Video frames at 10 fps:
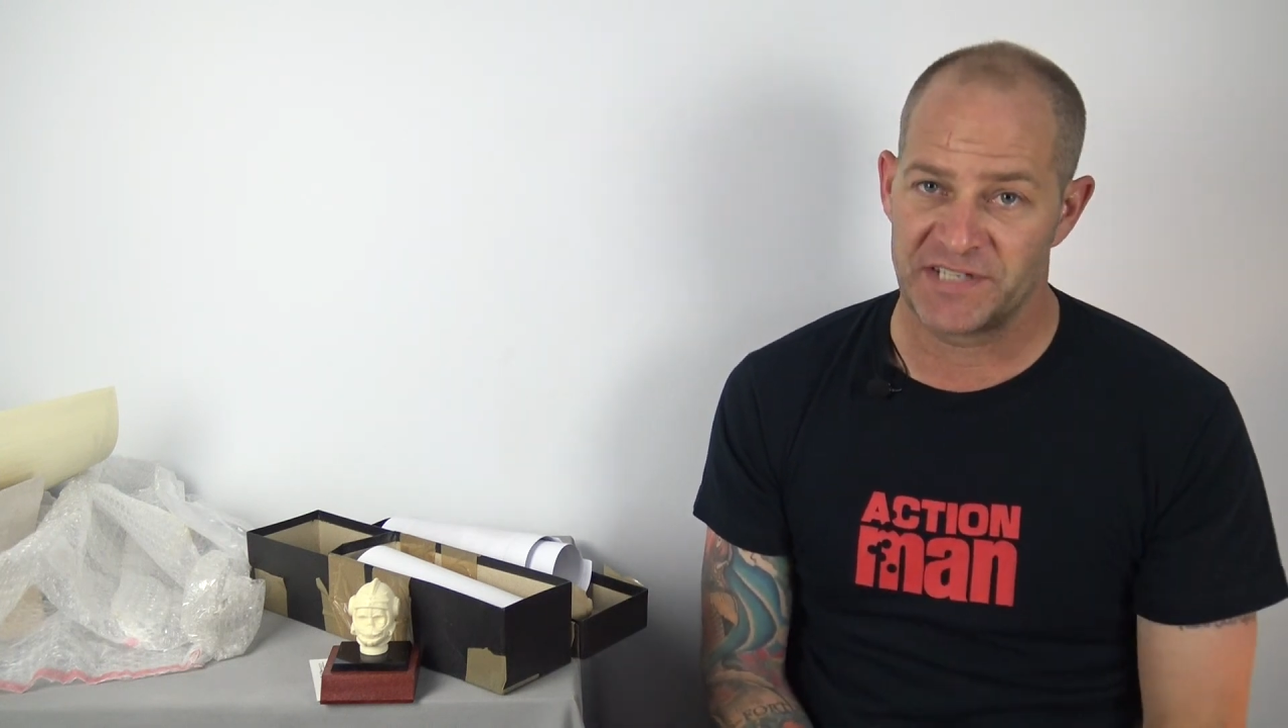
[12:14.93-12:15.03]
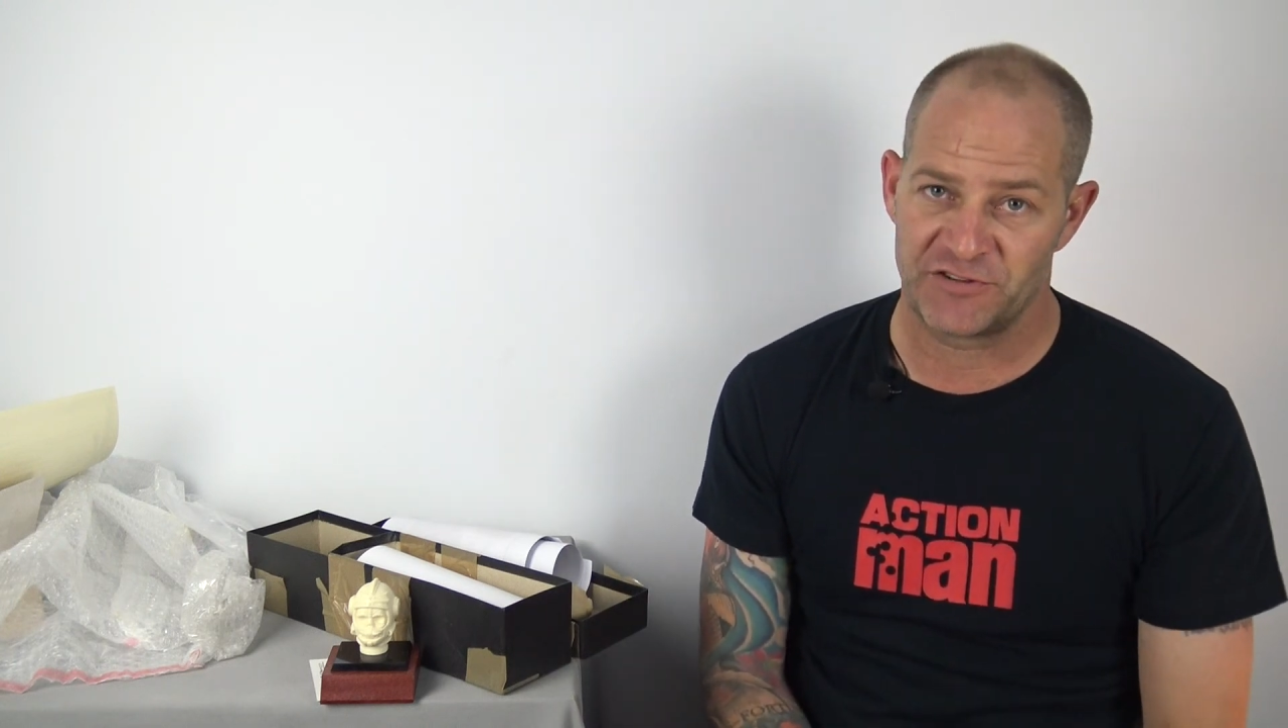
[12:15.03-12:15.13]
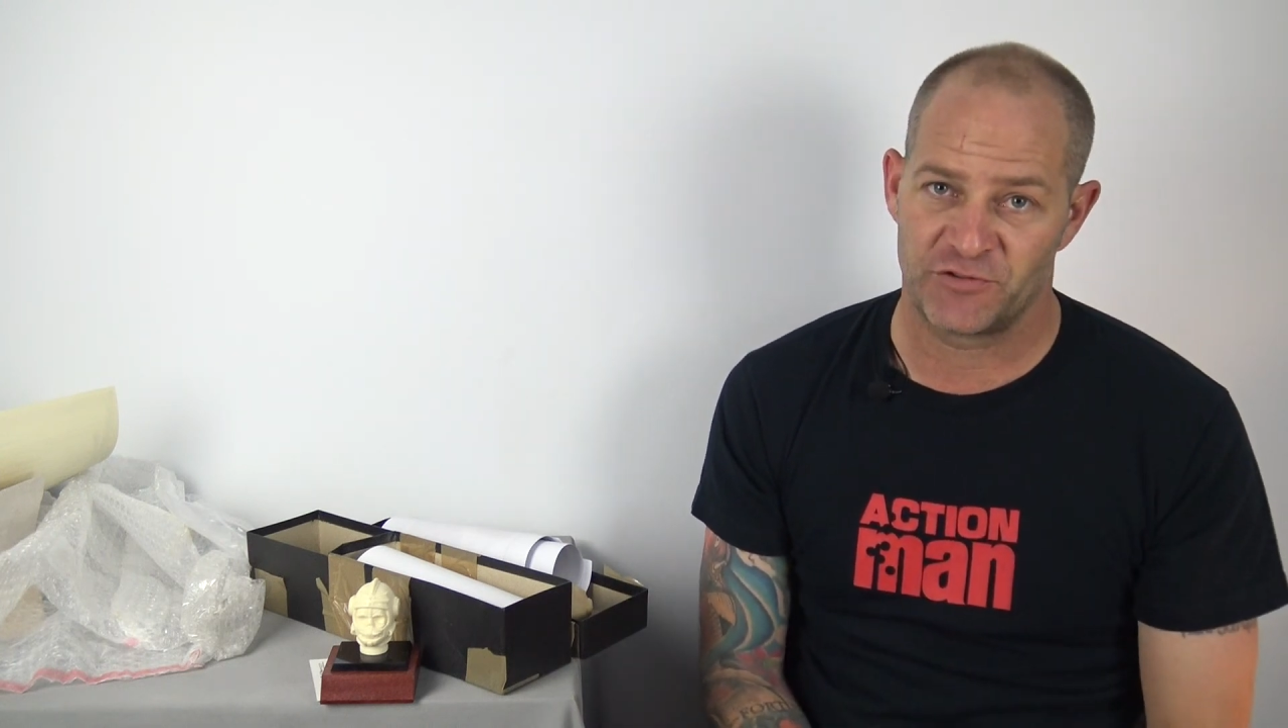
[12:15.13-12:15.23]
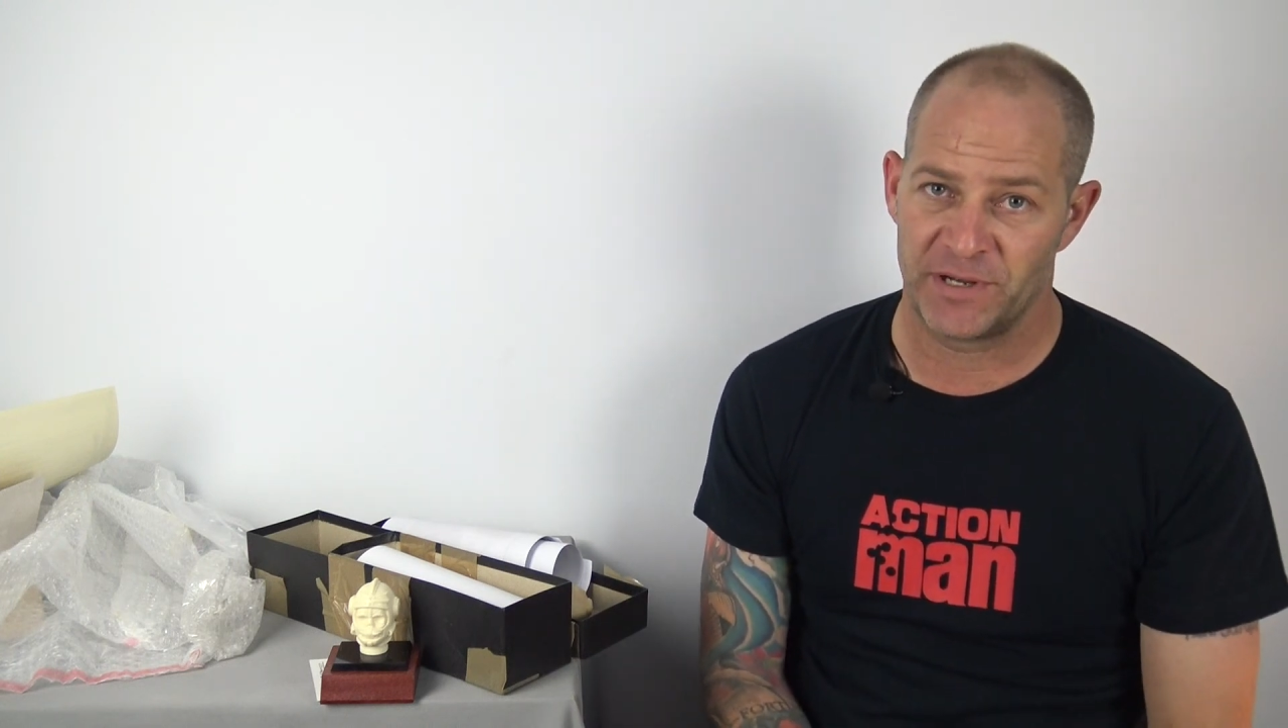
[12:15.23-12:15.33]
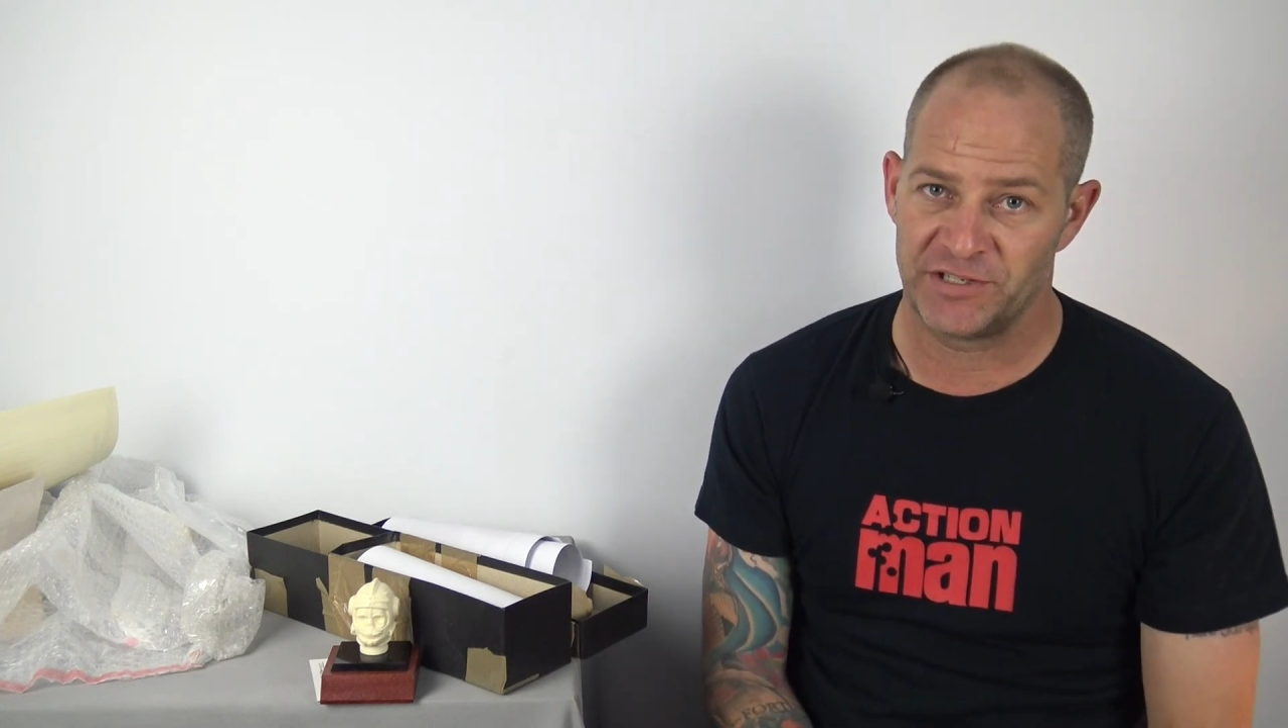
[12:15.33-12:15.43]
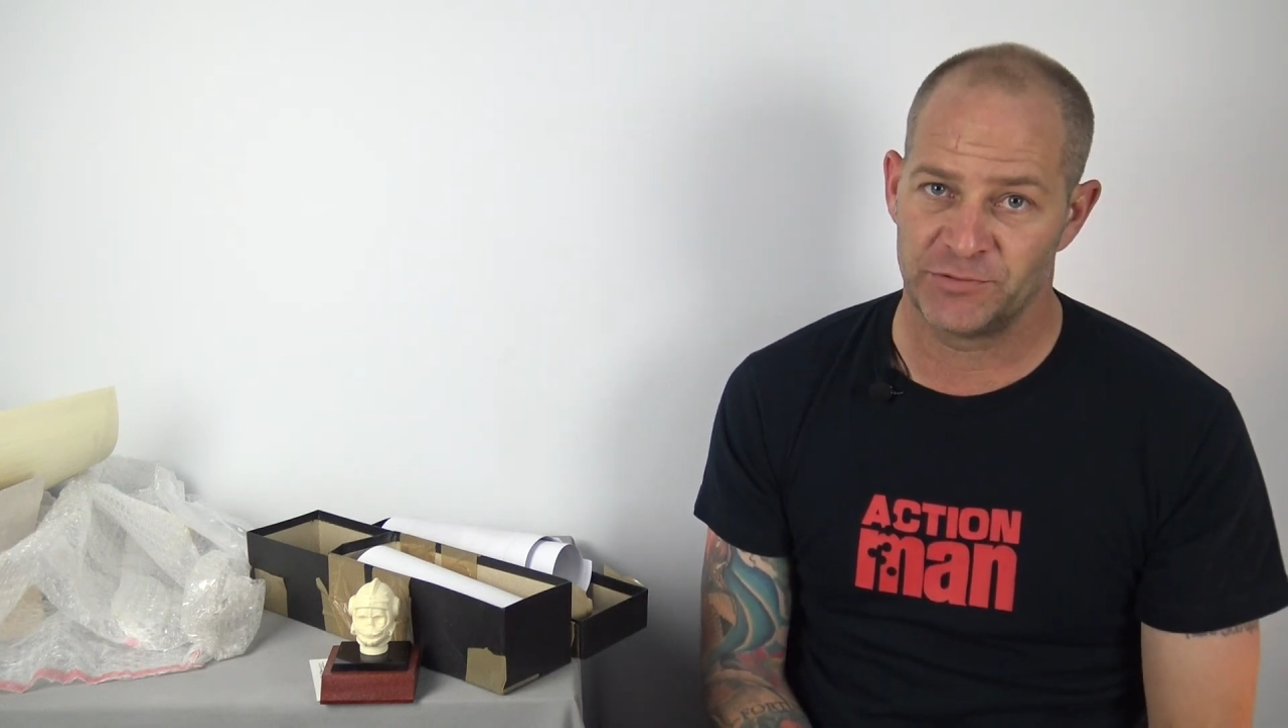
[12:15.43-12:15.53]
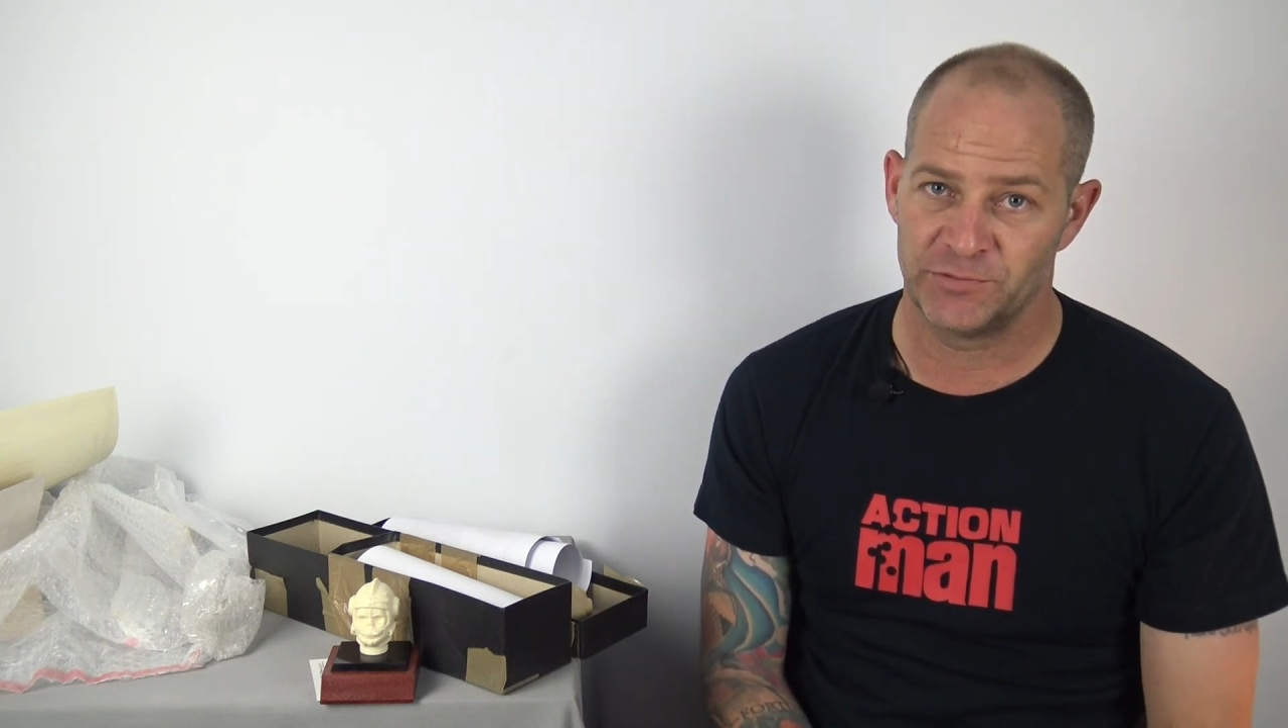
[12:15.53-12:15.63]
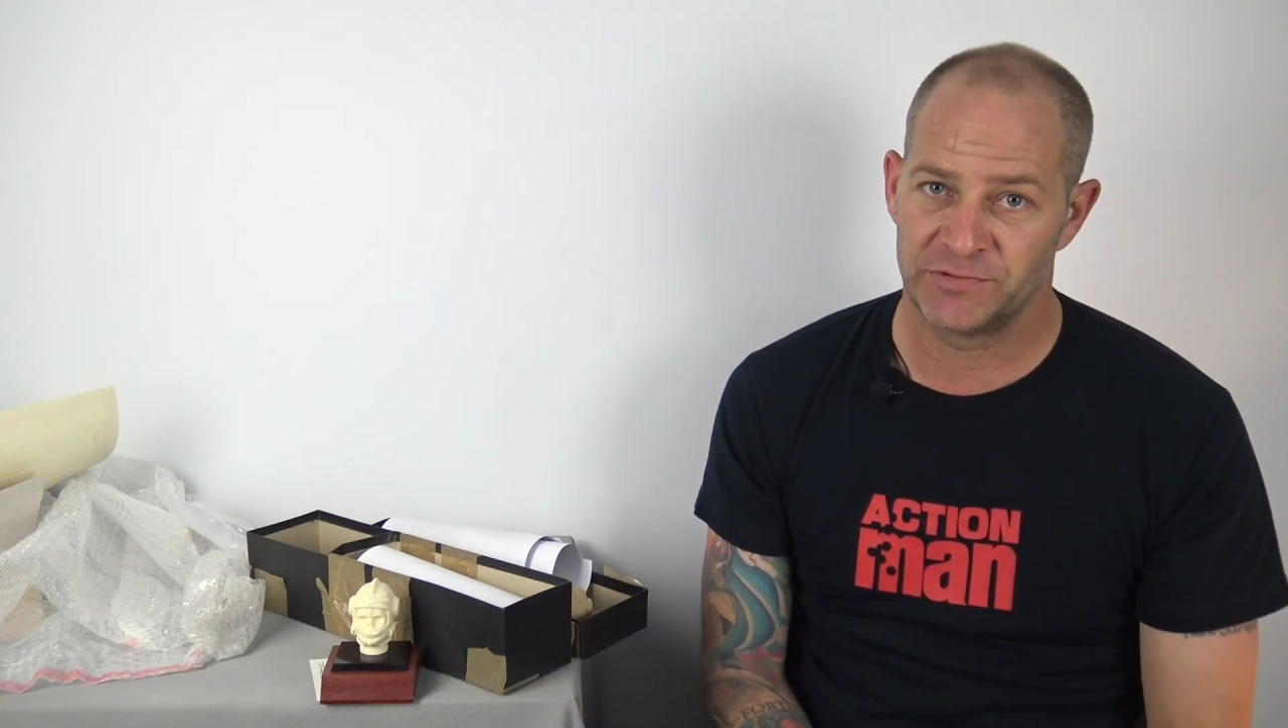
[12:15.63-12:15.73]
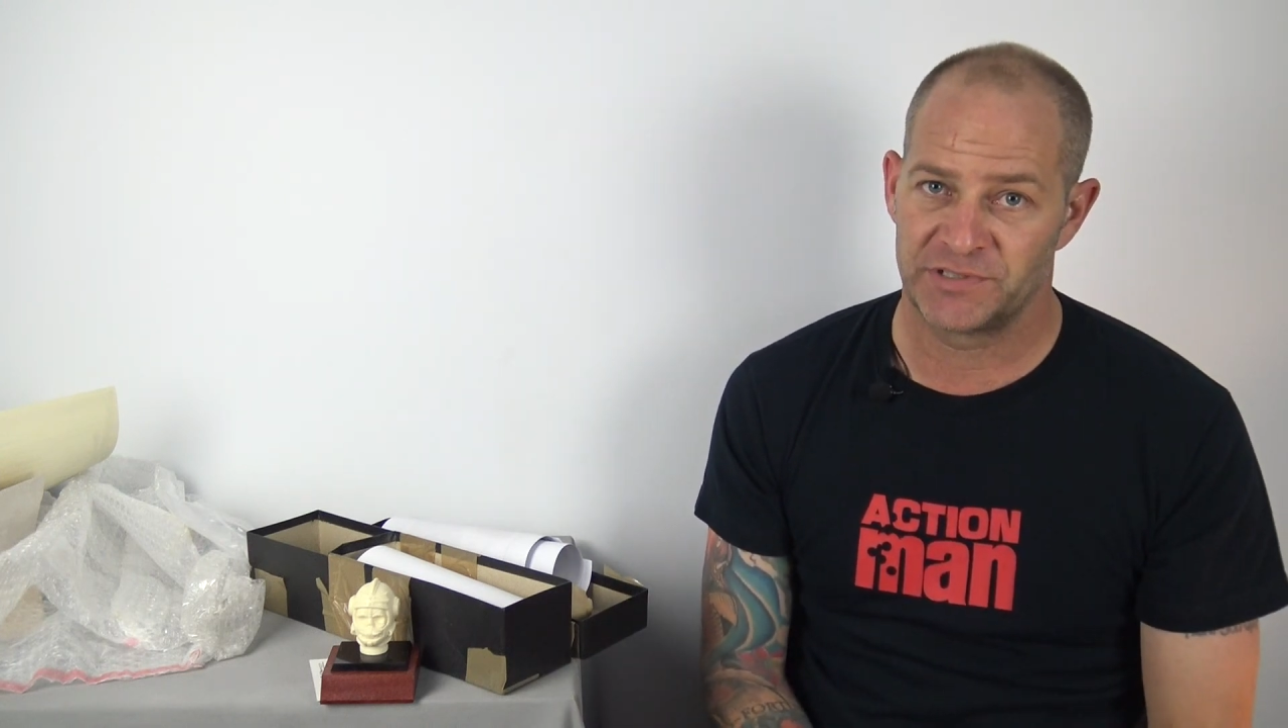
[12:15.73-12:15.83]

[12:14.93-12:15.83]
detrimental